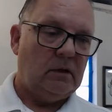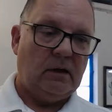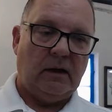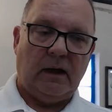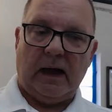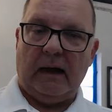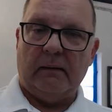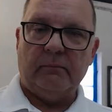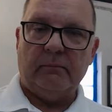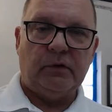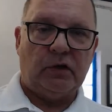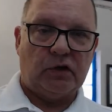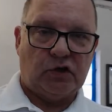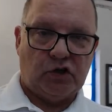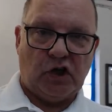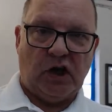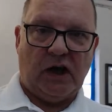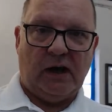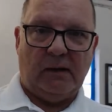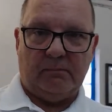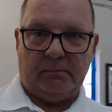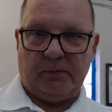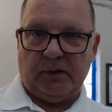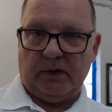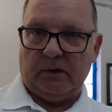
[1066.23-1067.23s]
I'm the
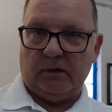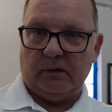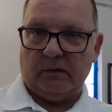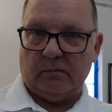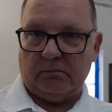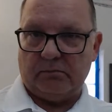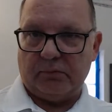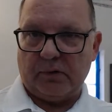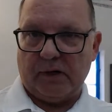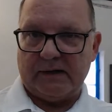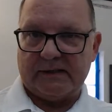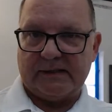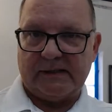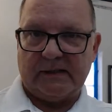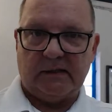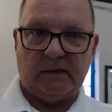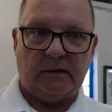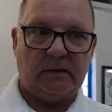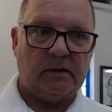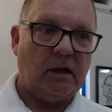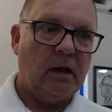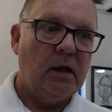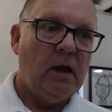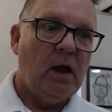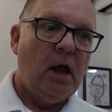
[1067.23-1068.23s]
champion present.
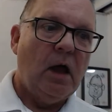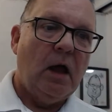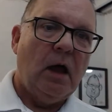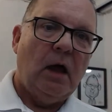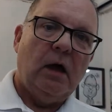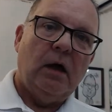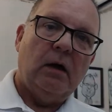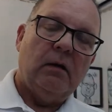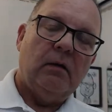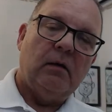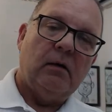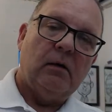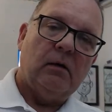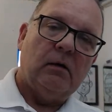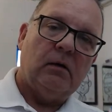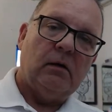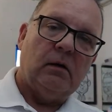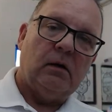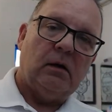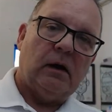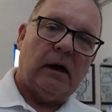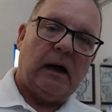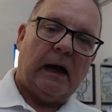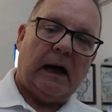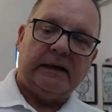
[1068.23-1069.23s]

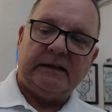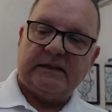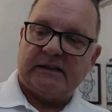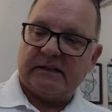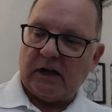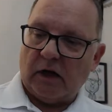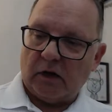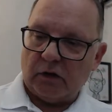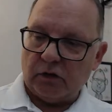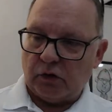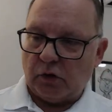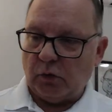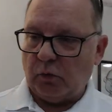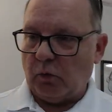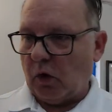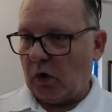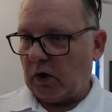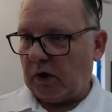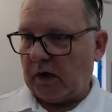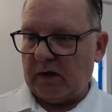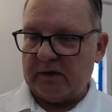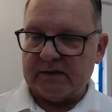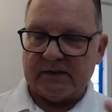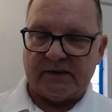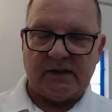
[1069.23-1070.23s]
I start to
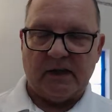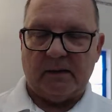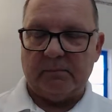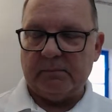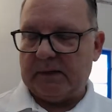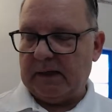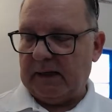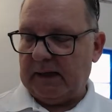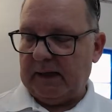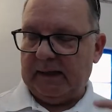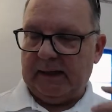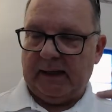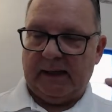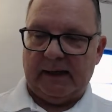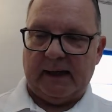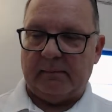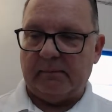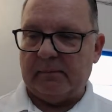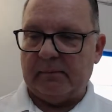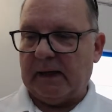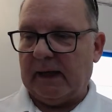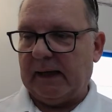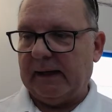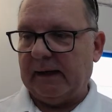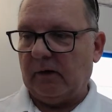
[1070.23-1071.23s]
work on something and
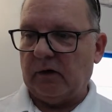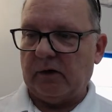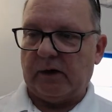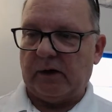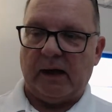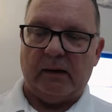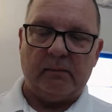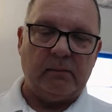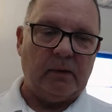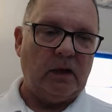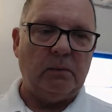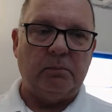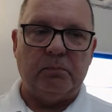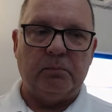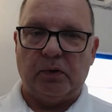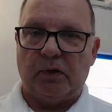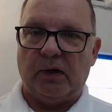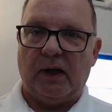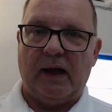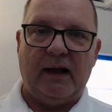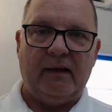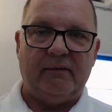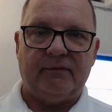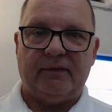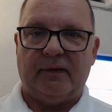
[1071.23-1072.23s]
I'm like, okay, I'm going to put a
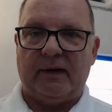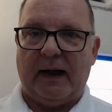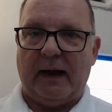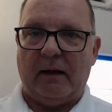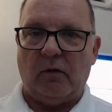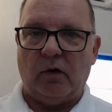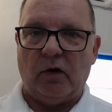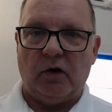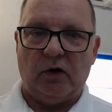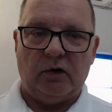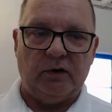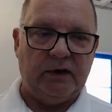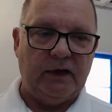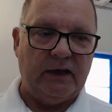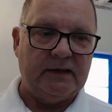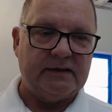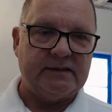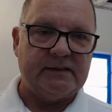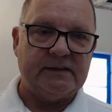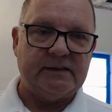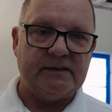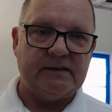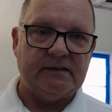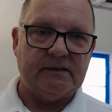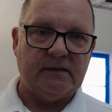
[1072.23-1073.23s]
half an hour on
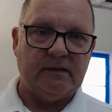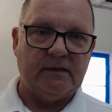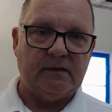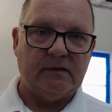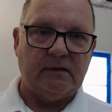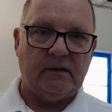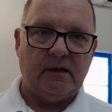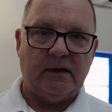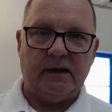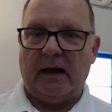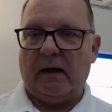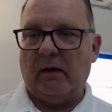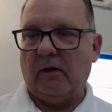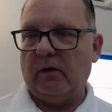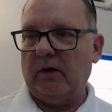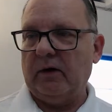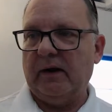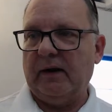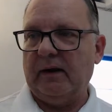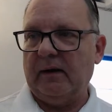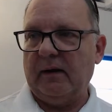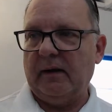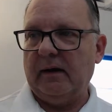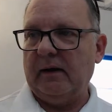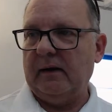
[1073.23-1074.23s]
this. An hour
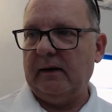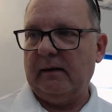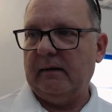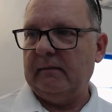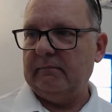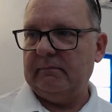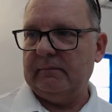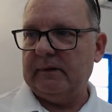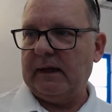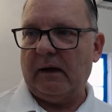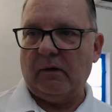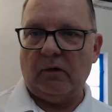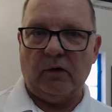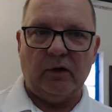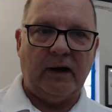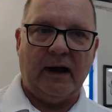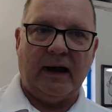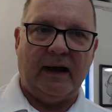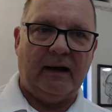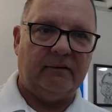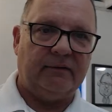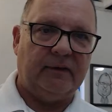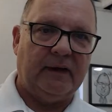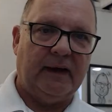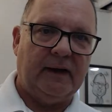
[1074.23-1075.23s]
and a
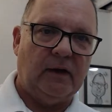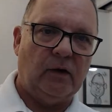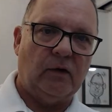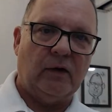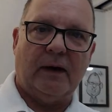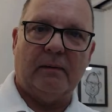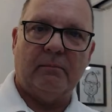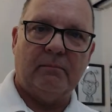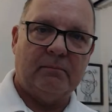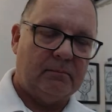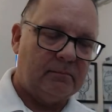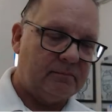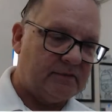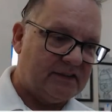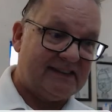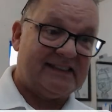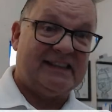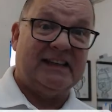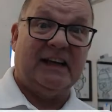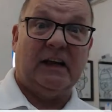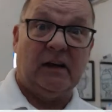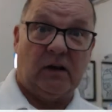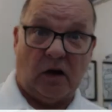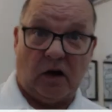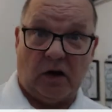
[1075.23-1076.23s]
half later, I'm
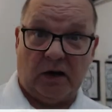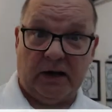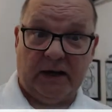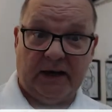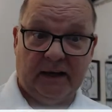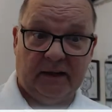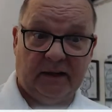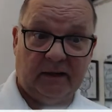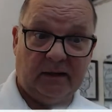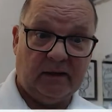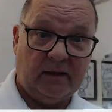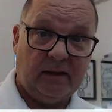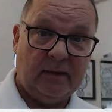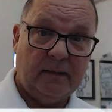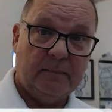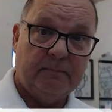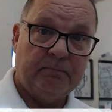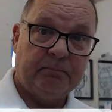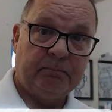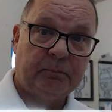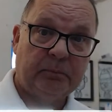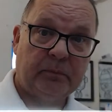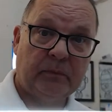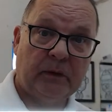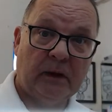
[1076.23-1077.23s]
still on it,
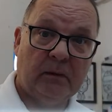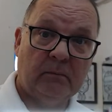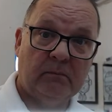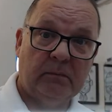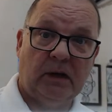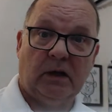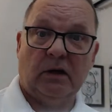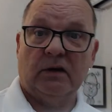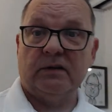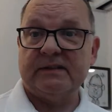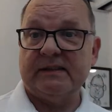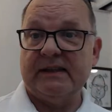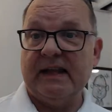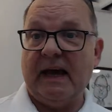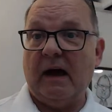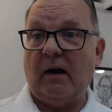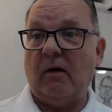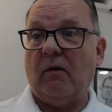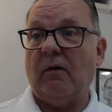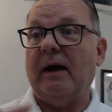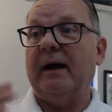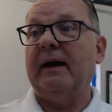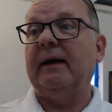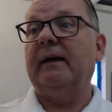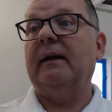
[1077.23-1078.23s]
because
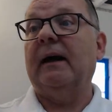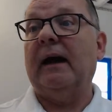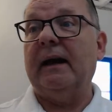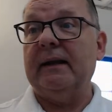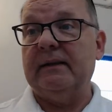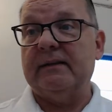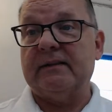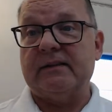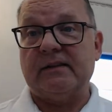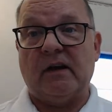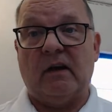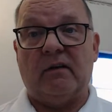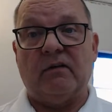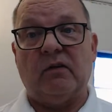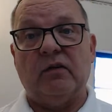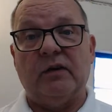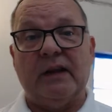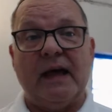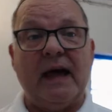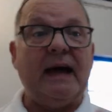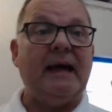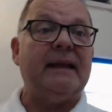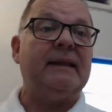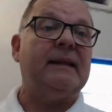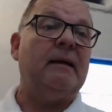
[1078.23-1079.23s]
now I discovered
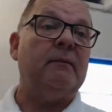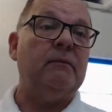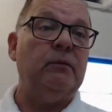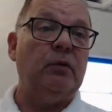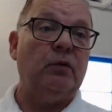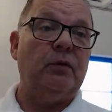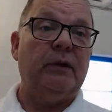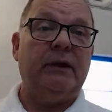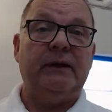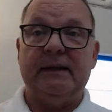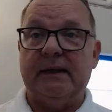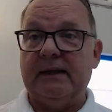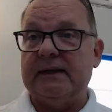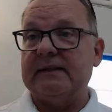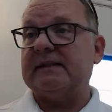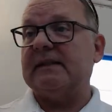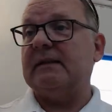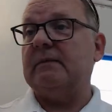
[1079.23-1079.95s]
that I'm doing this,